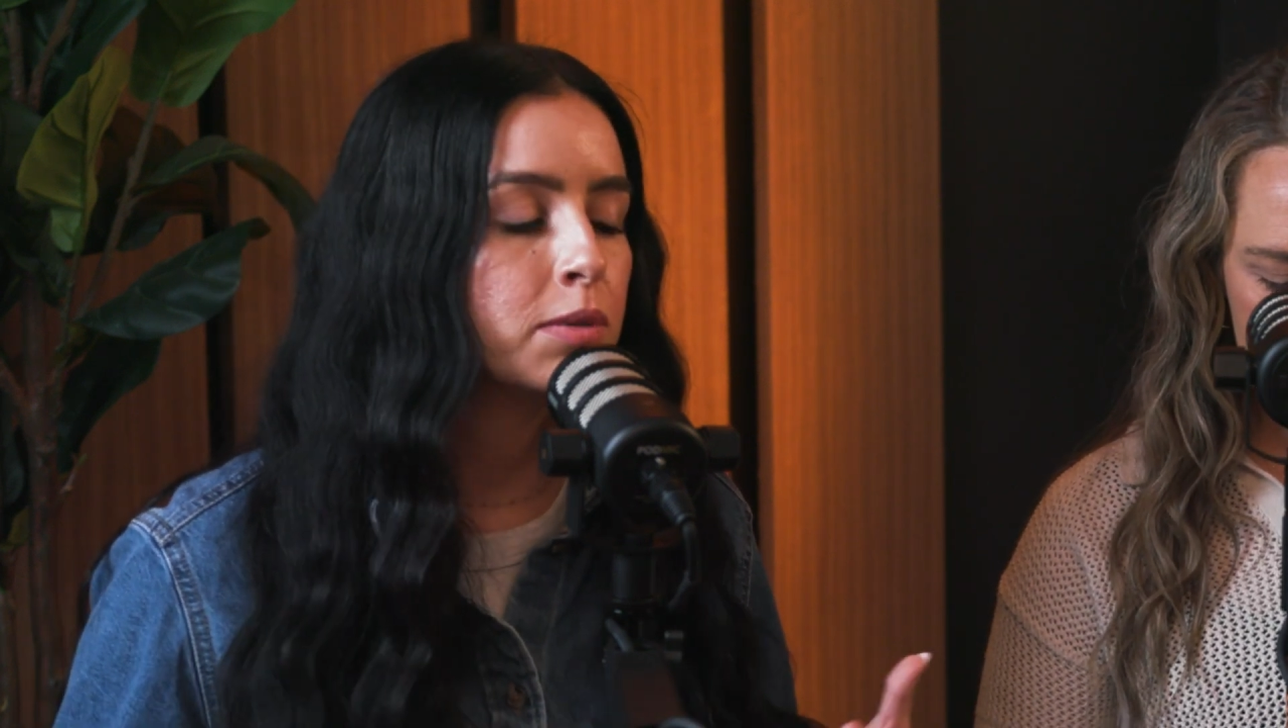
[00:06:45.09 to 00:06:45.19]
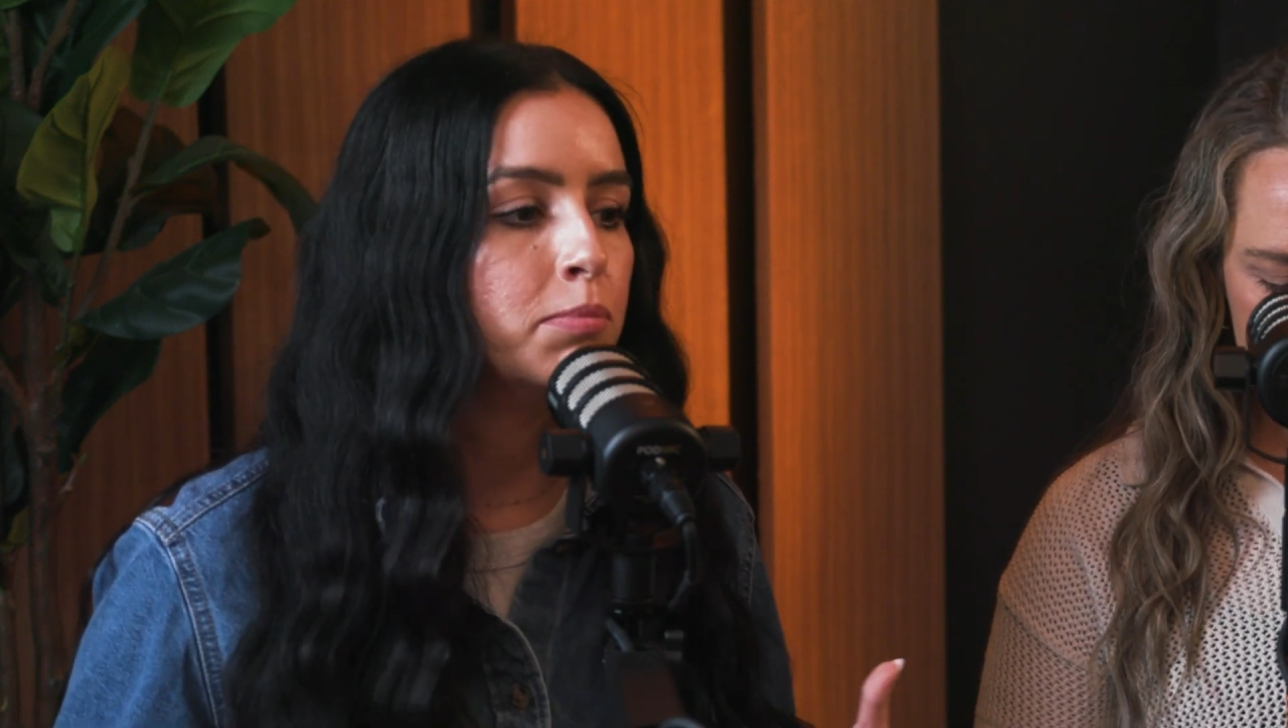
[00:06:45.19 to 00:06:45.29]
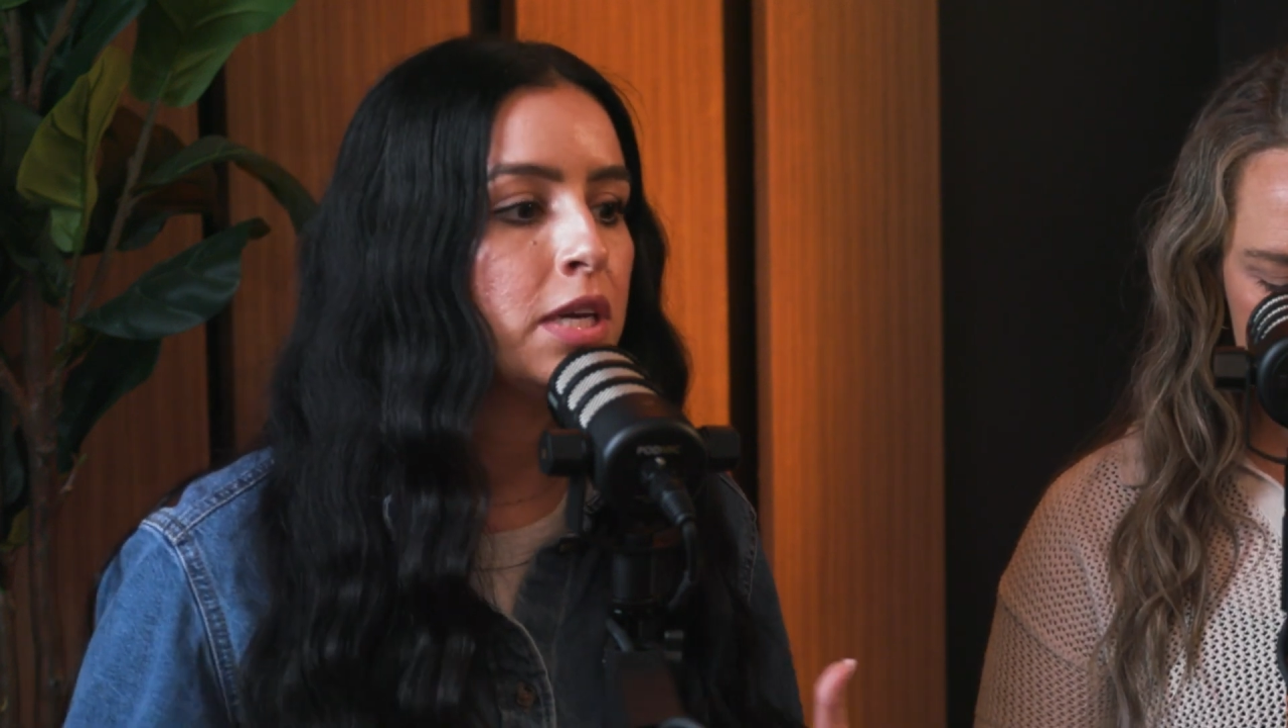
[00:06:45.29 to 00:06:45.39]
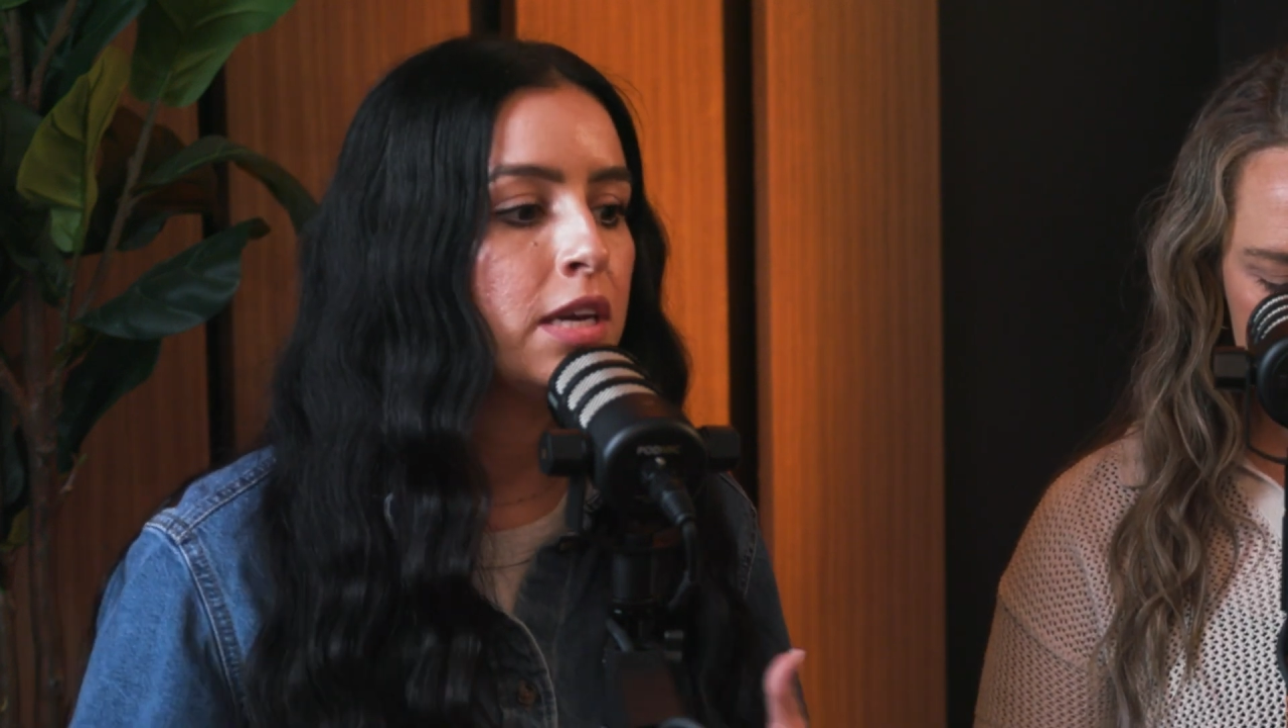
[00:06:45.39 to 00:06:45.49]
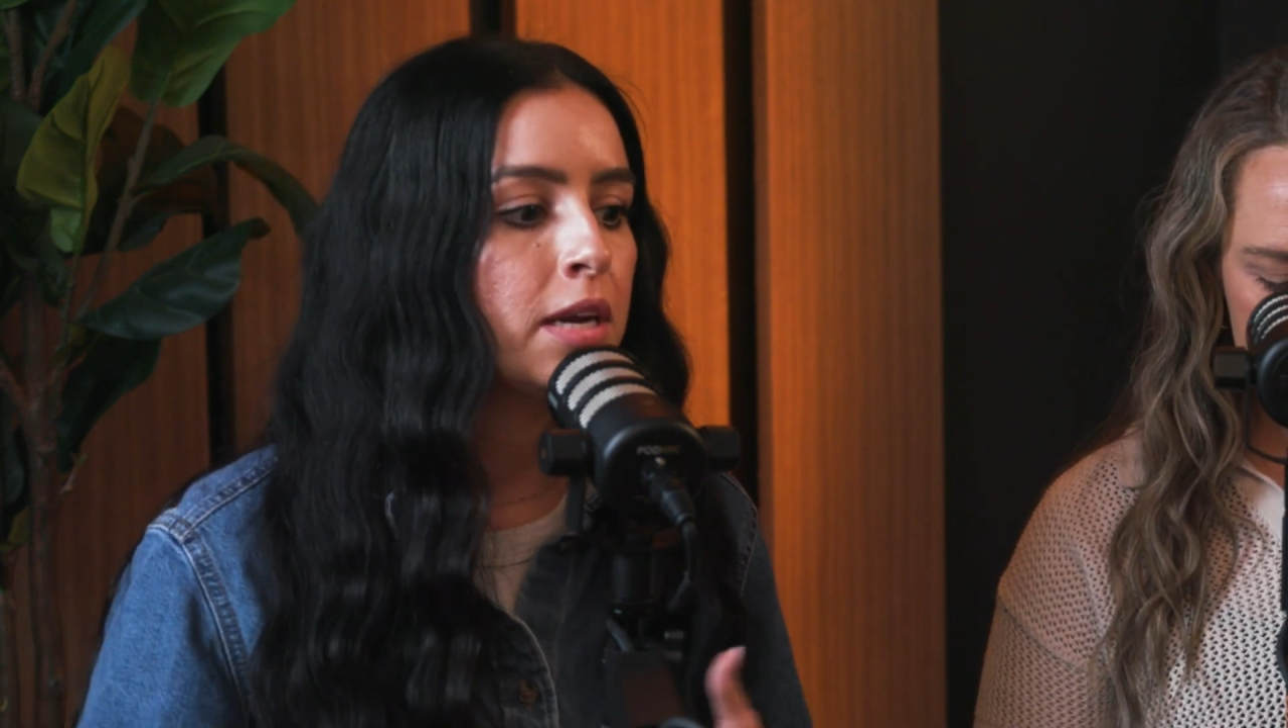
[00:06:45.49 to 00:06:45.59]
to
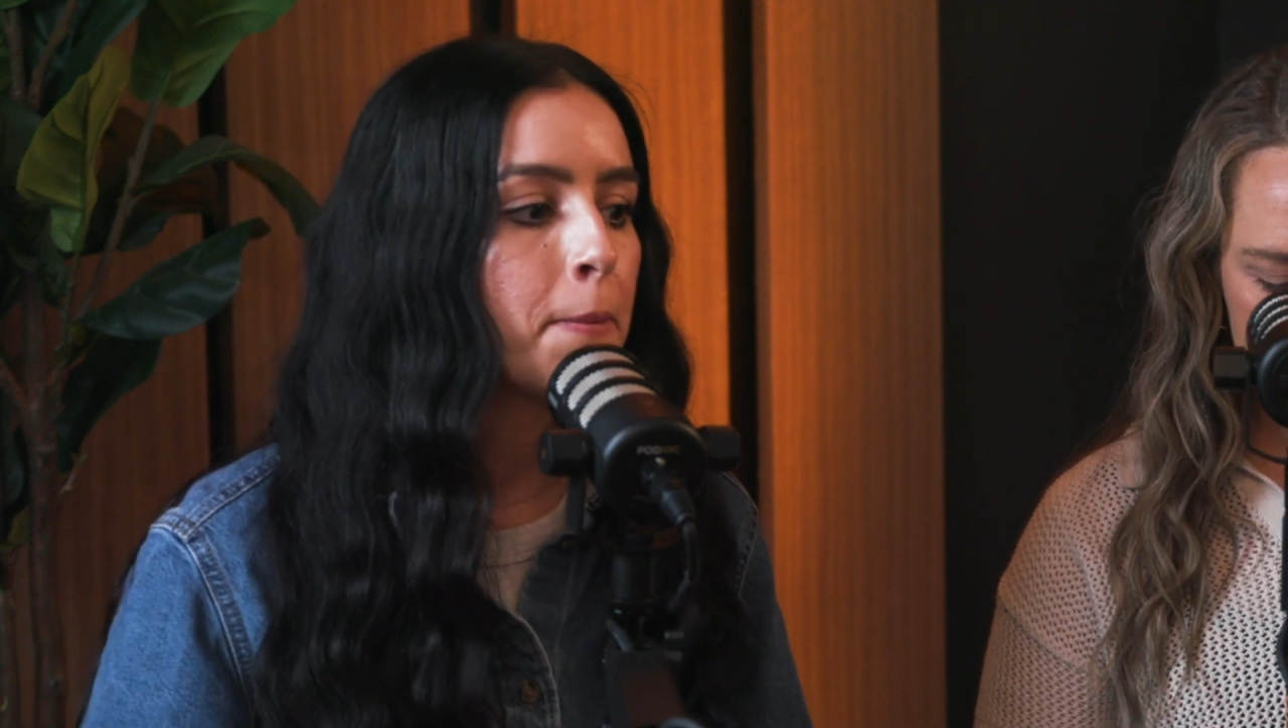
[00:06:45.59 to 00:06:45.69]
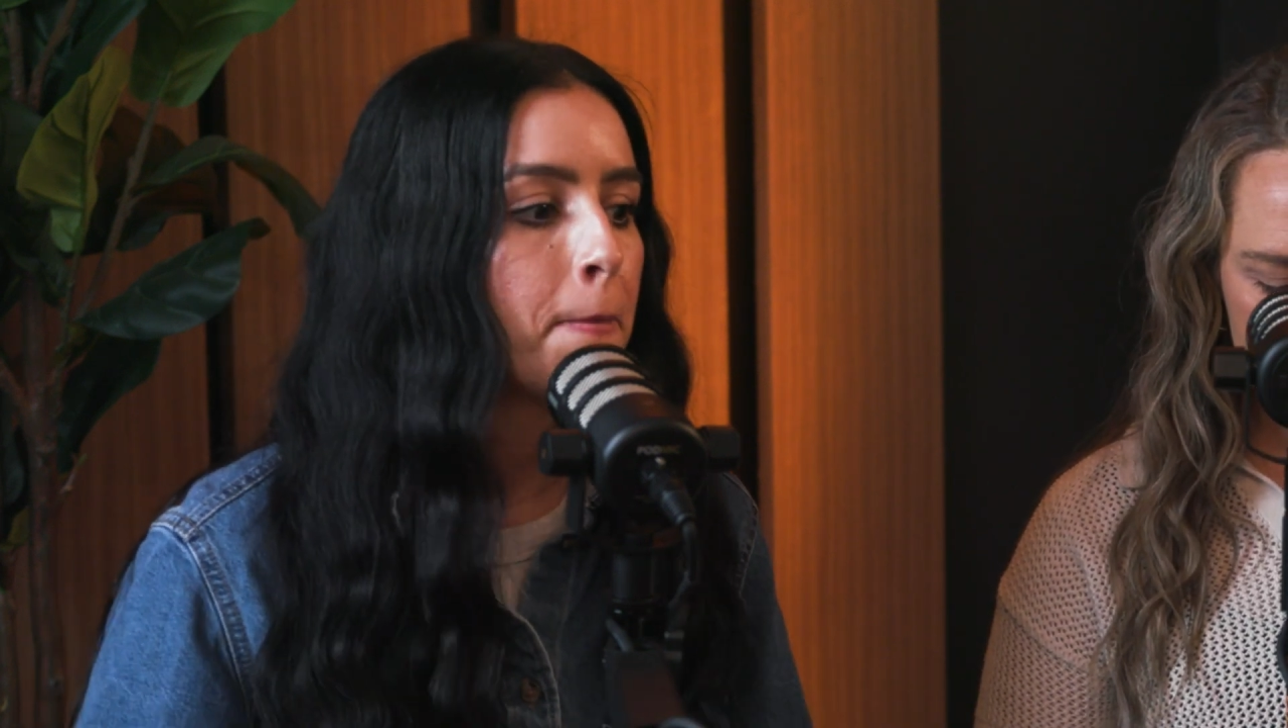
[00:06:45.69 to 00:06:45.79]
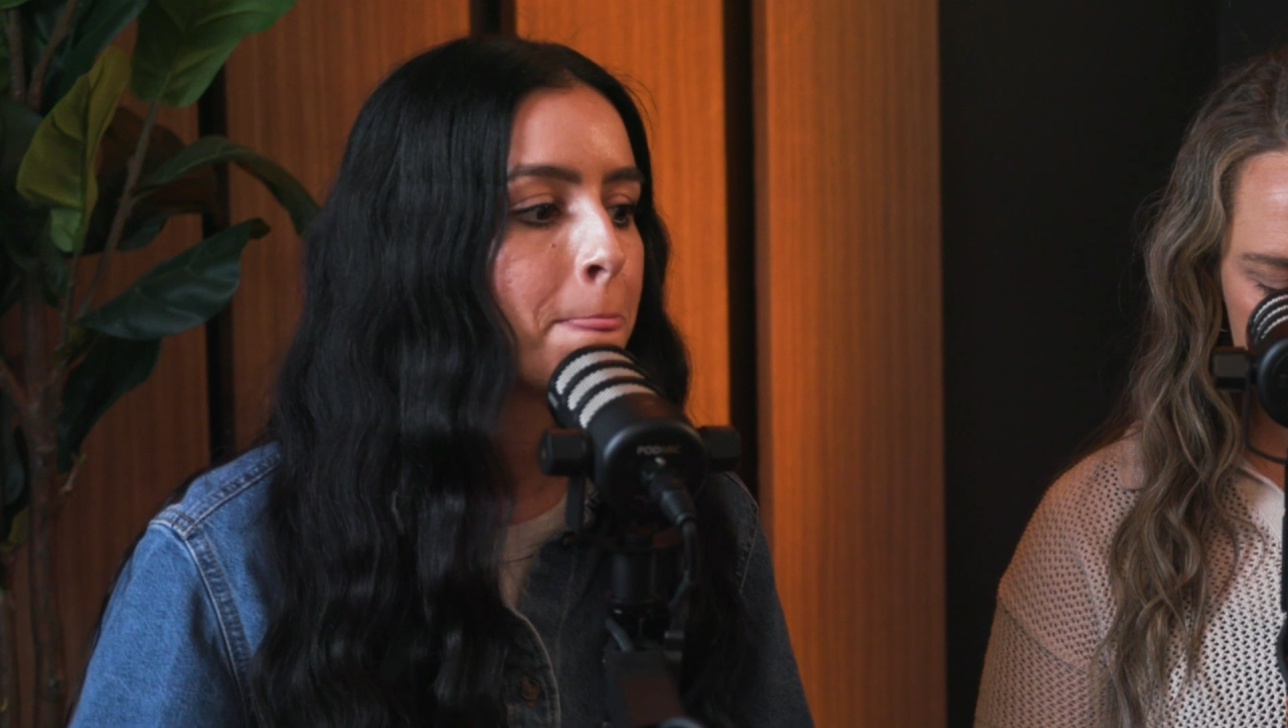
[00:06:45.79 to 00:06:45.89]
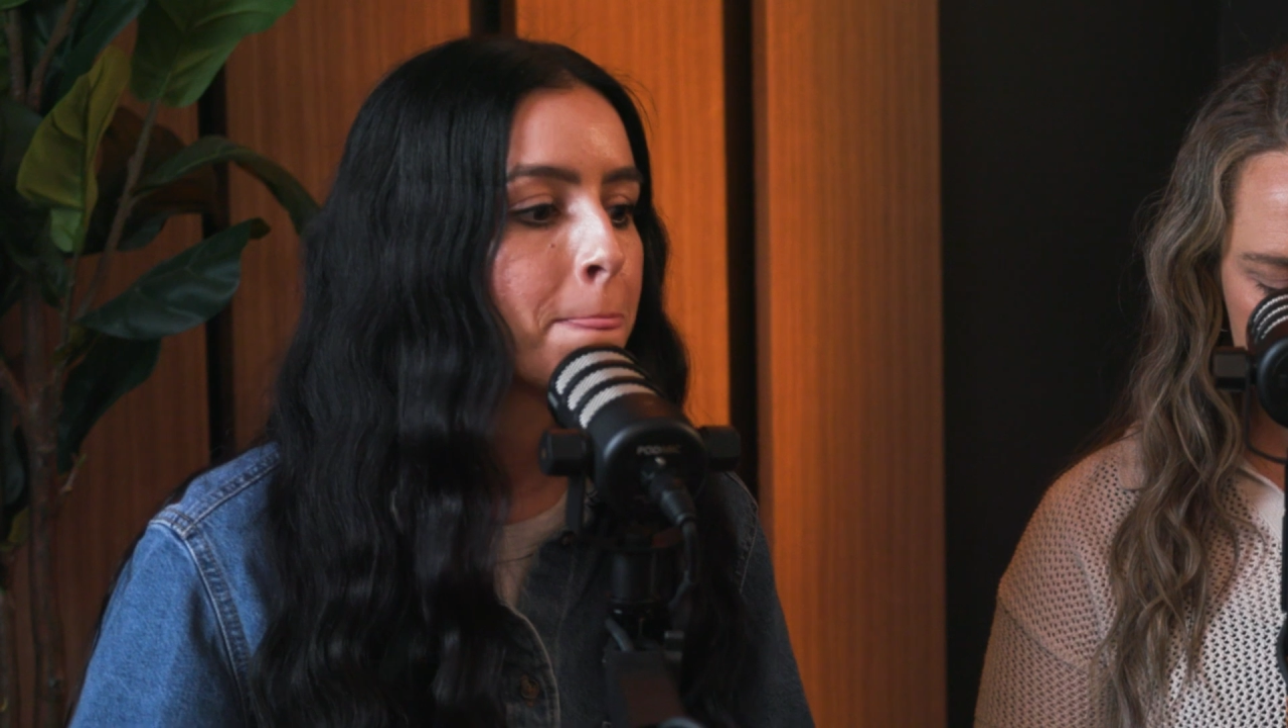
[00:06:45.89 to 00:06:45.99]
be